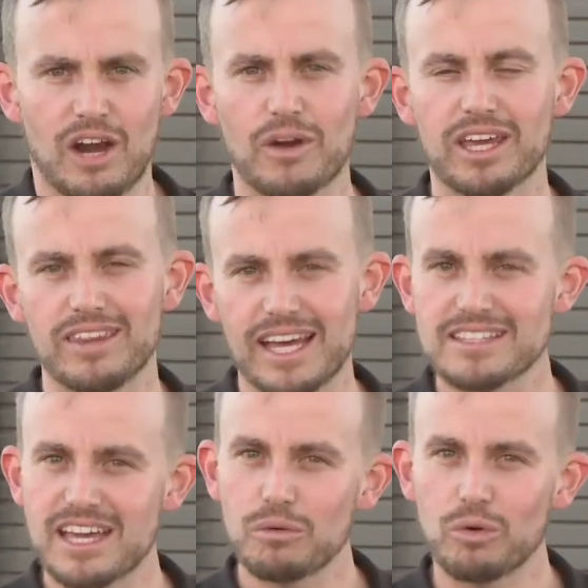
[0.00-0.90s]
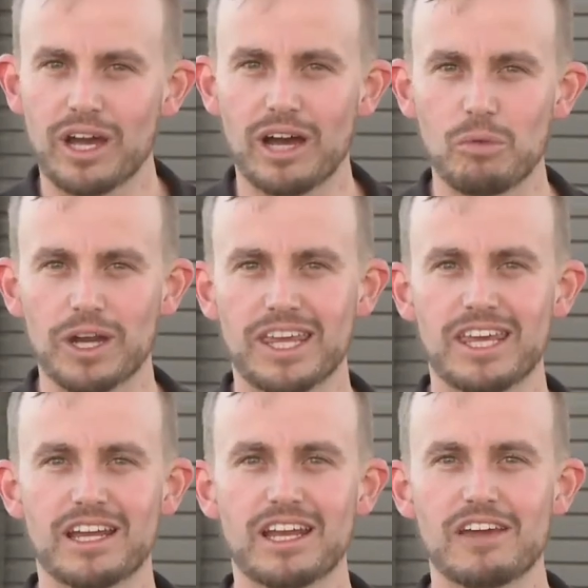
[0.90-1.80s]
I reckon that day will come when
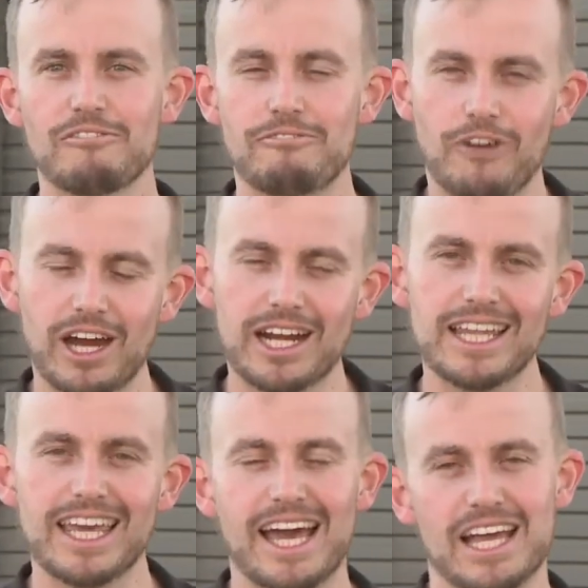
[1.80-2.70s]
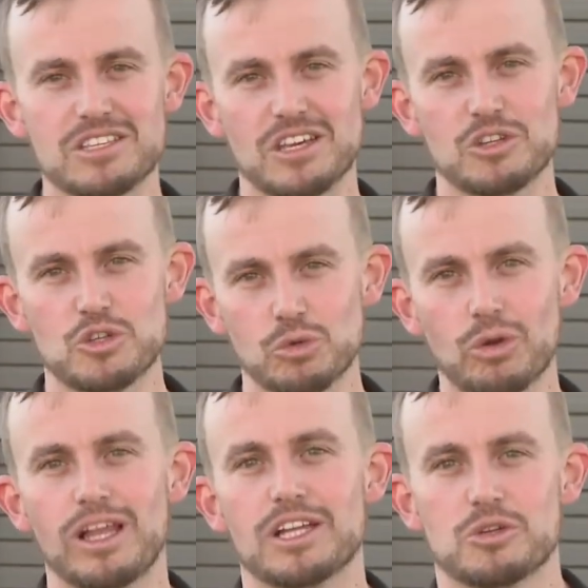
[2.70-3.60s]
Hyundai finally adds a dual
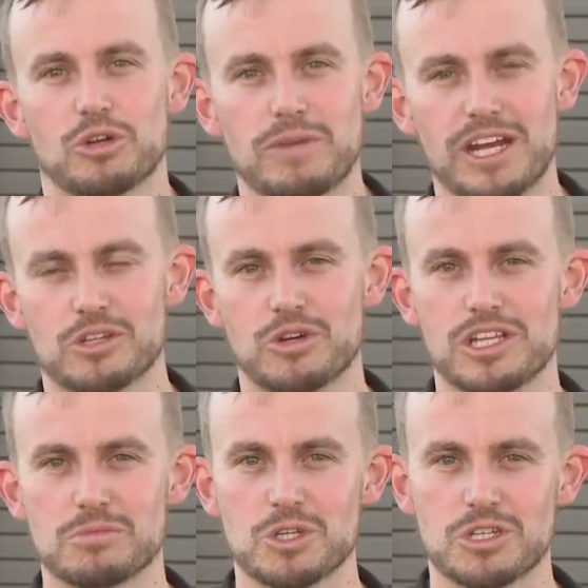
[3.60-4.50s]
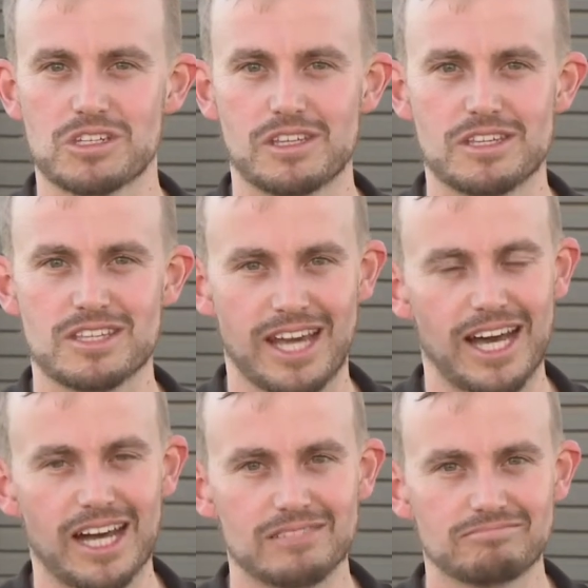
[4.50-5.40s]
clutch automatic transmission to this
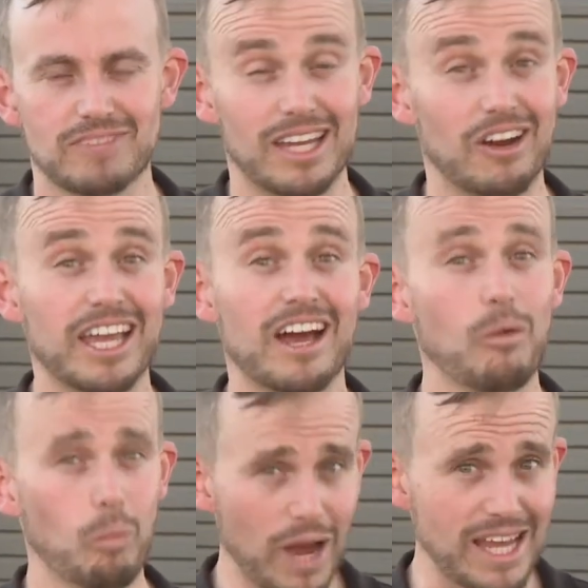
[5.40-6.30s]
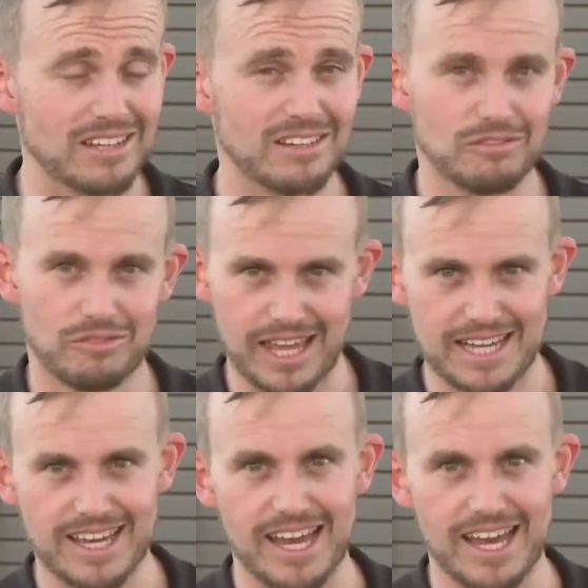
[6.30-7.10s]
car, and I can't wait for that